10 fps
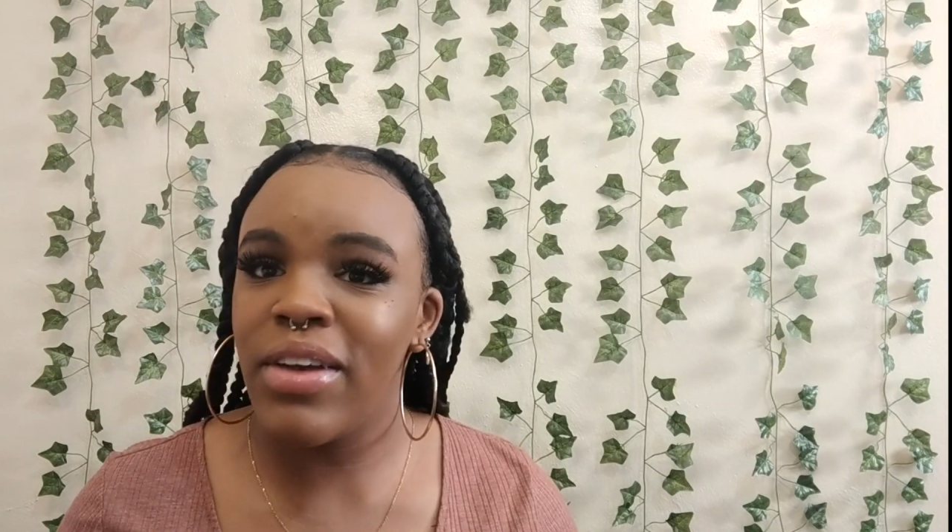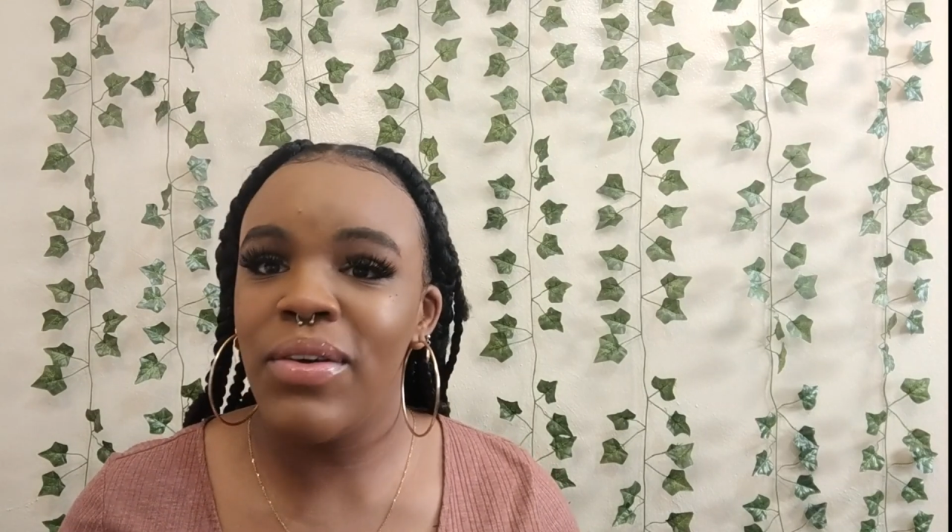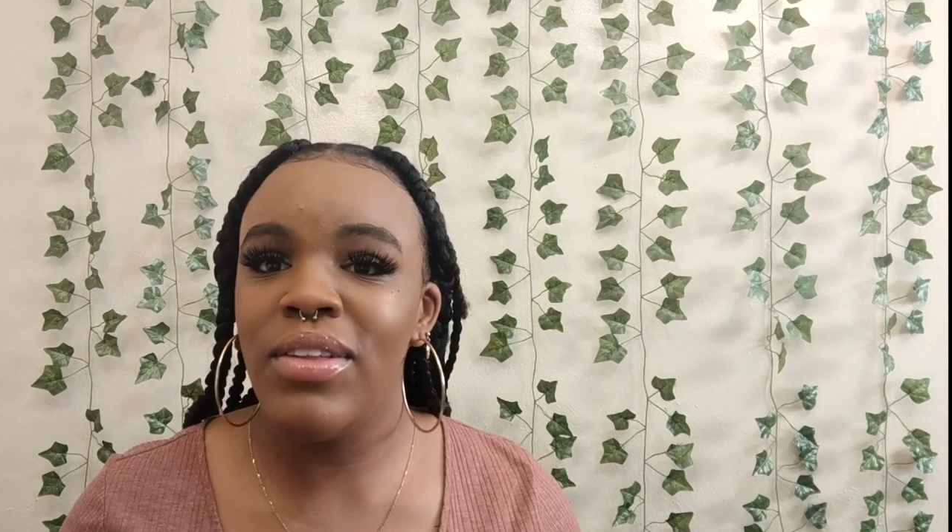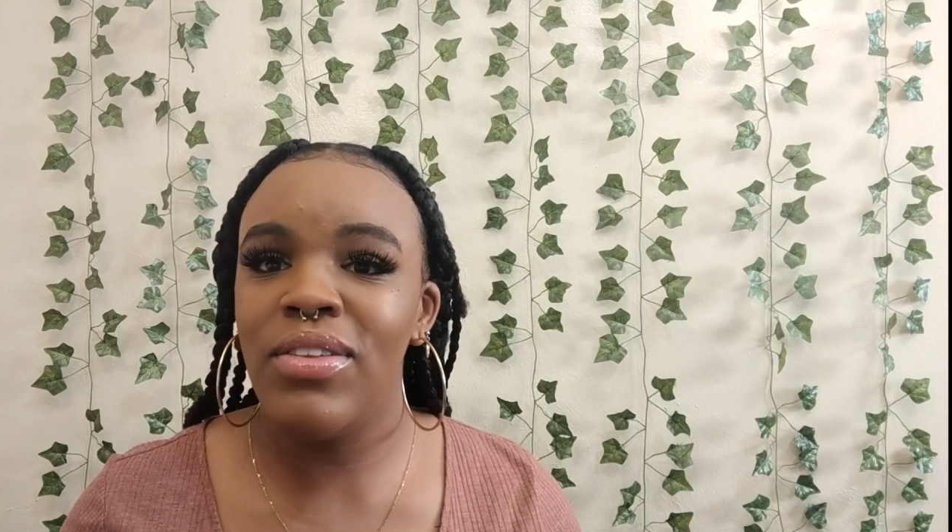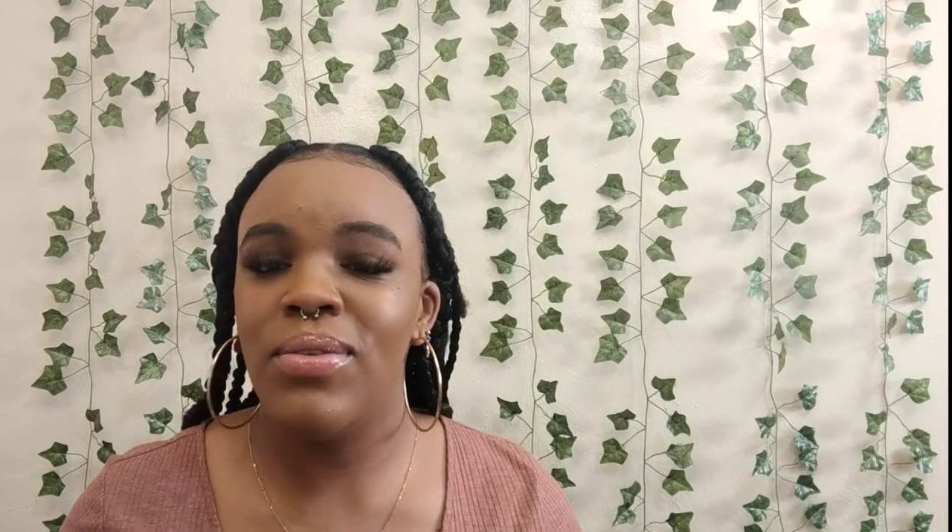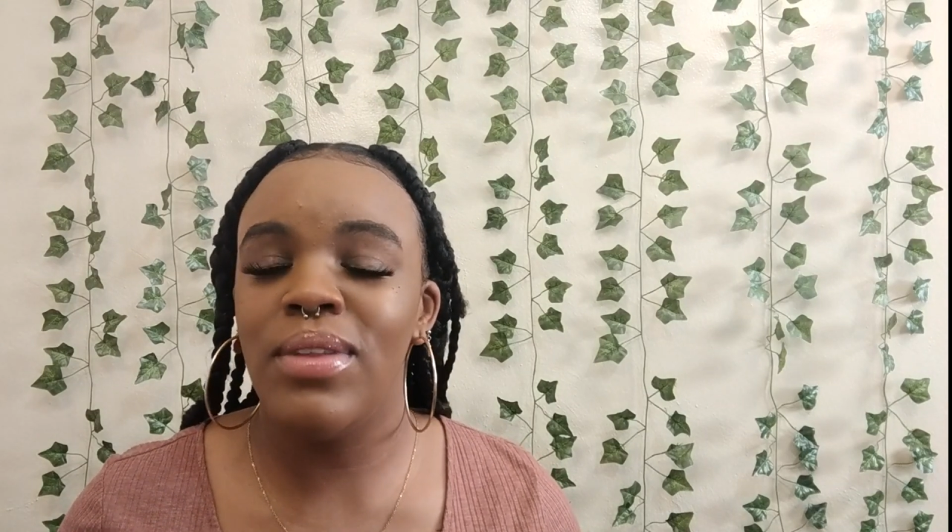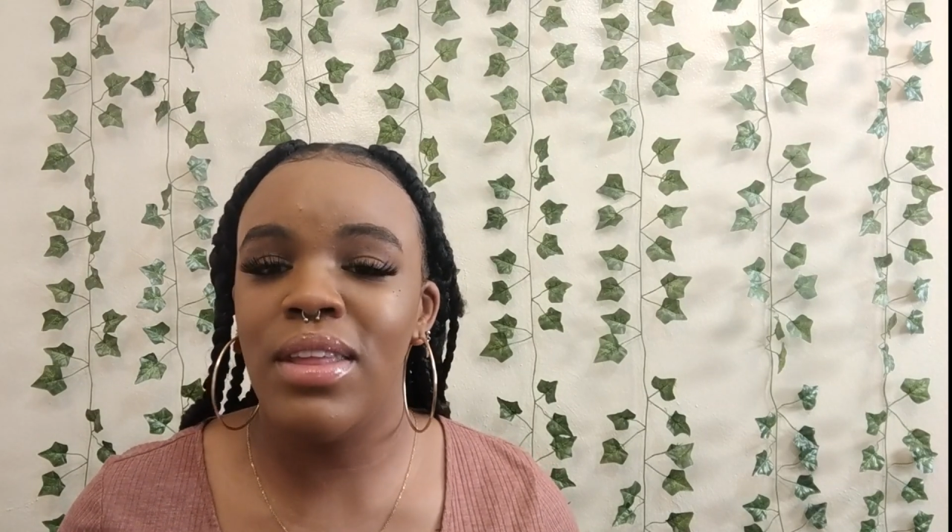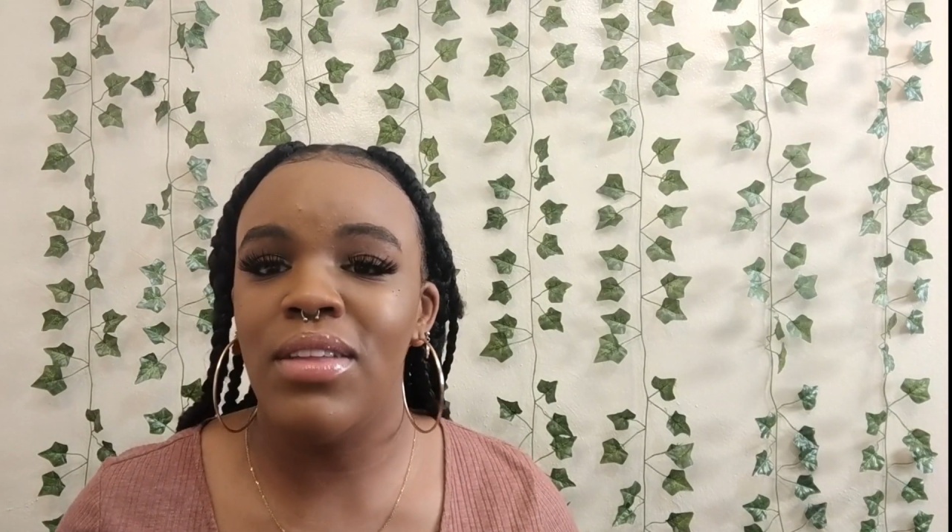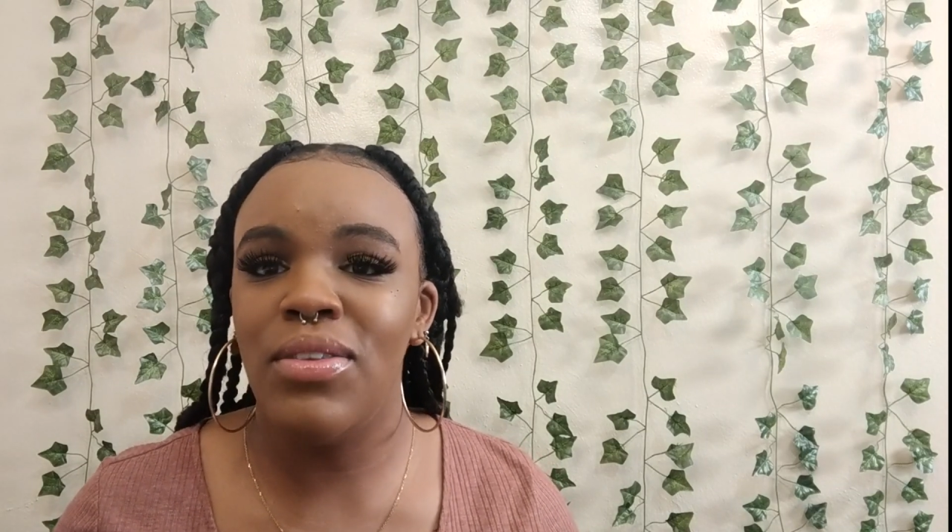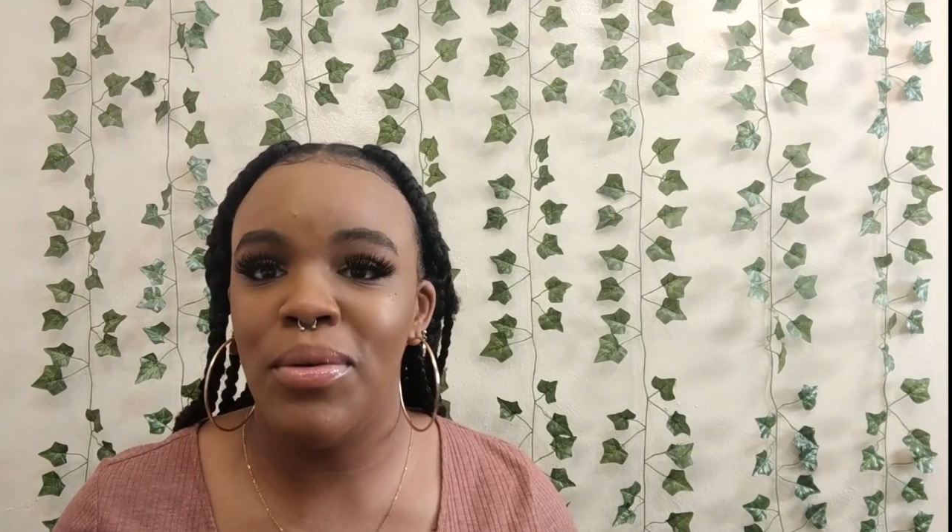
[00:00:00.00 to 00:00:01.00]
going to
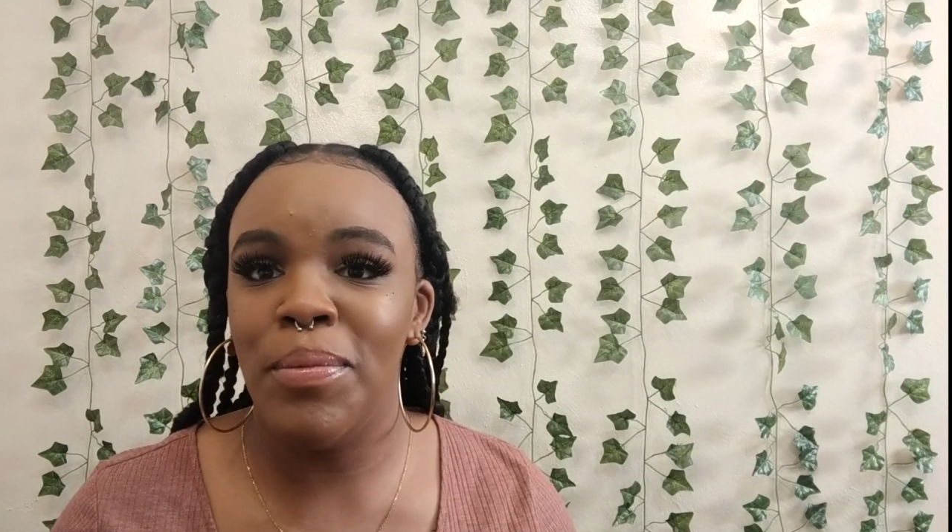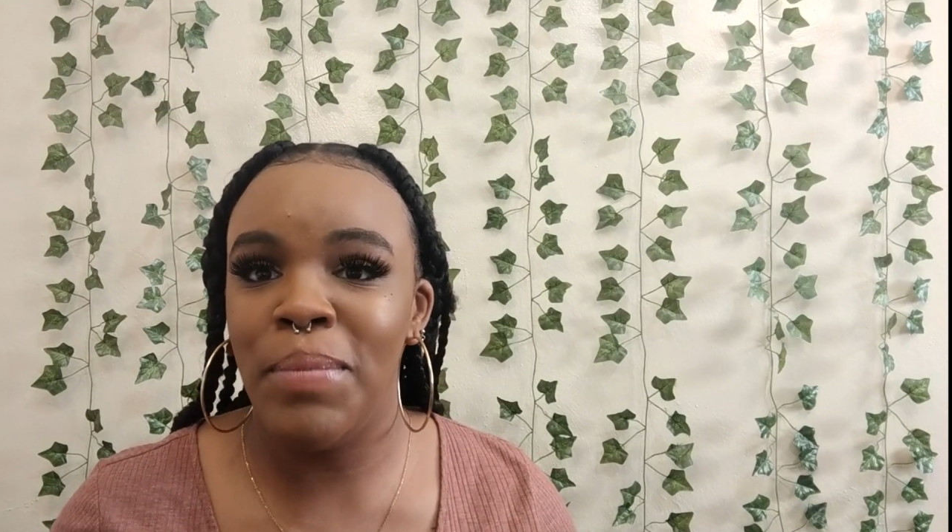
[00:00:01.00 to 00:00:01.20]
need to